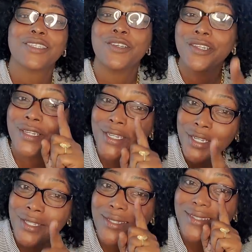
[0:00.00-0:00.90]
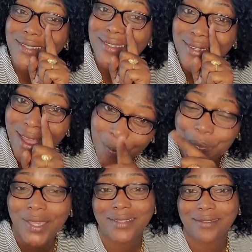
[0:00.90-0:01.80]
You need to
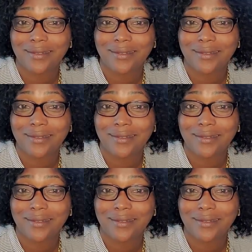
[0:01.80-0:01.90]
stop it.